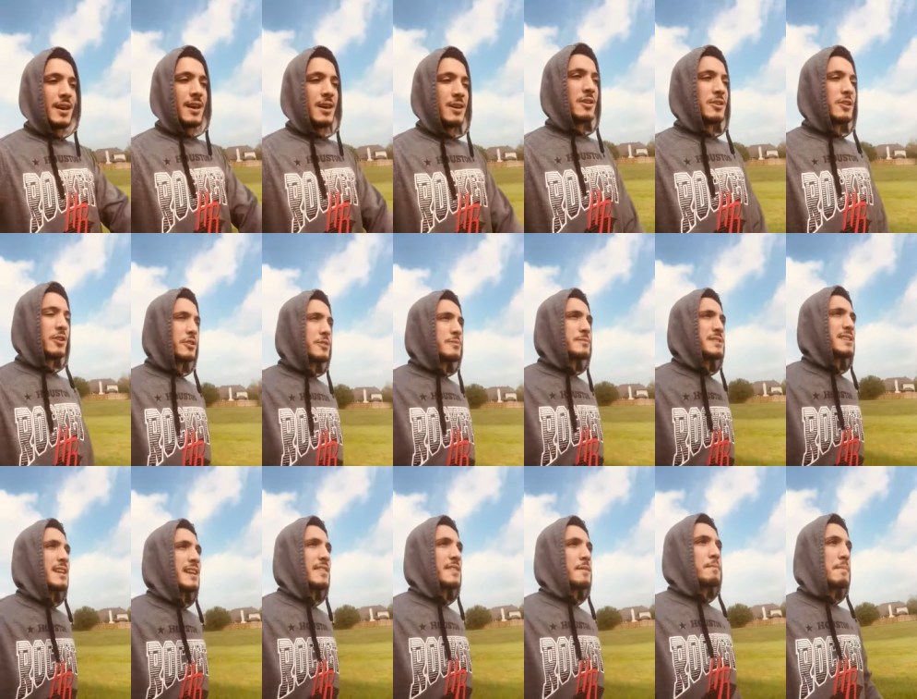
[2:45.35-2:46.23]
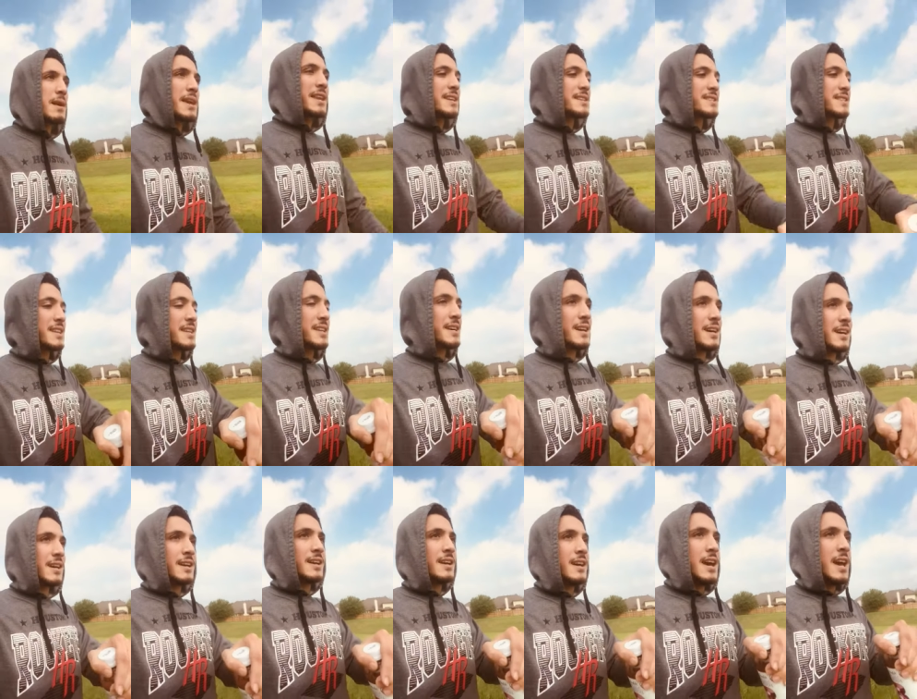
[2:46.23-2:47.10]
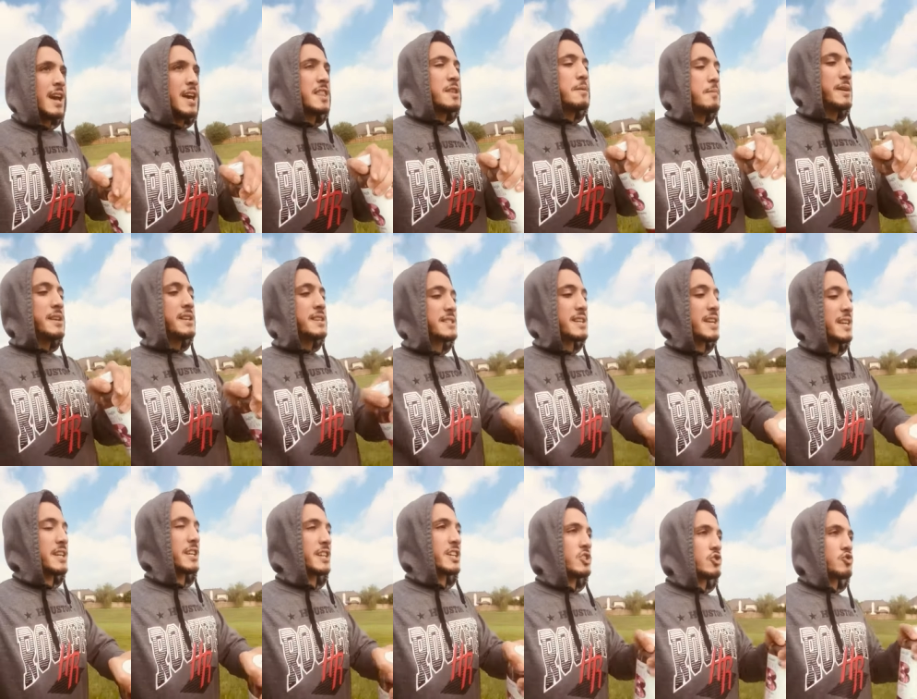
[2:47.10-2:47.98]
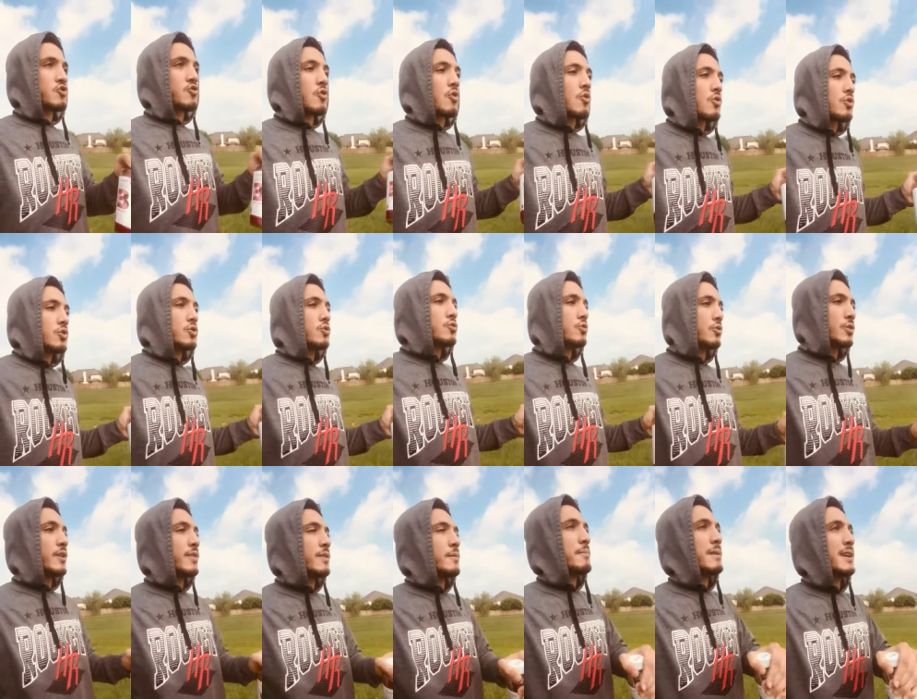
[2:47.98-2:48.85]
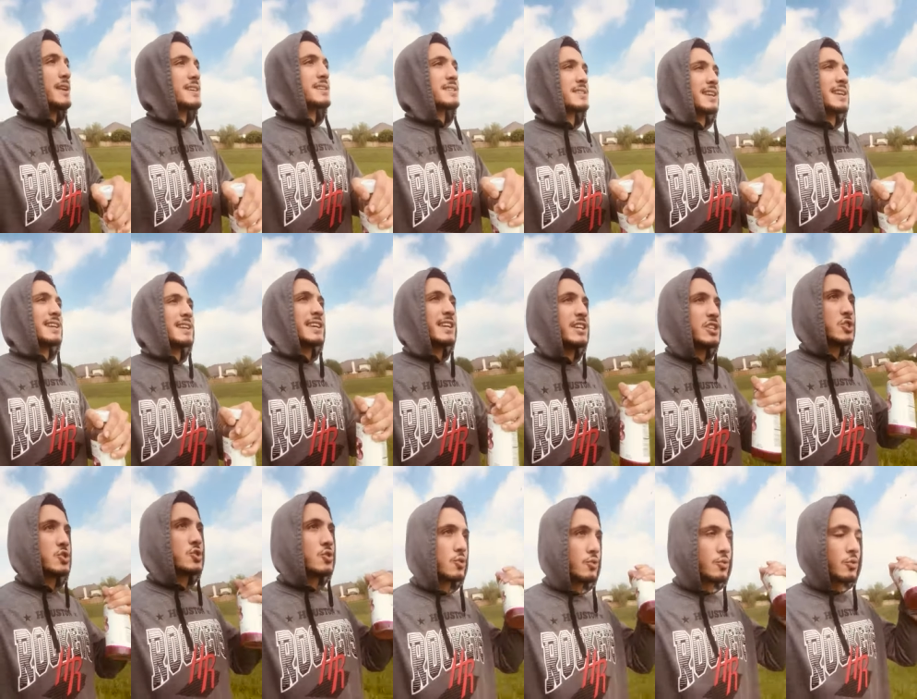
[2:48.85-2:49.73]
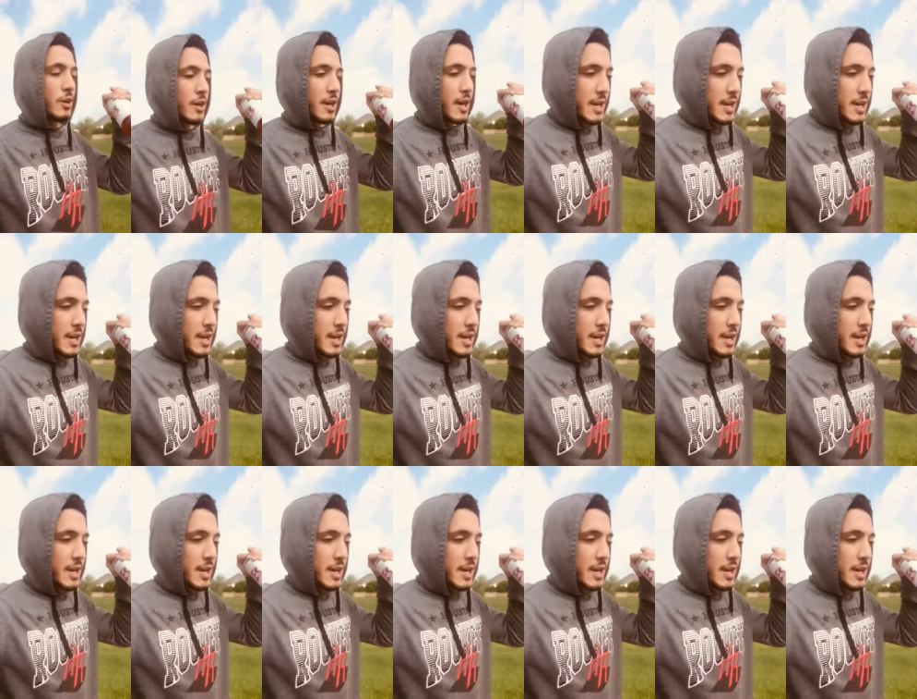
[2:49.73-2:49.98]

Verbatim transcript: You know what I'm saying? The media's gonna, the media's gonna control you. The media's gonna get you,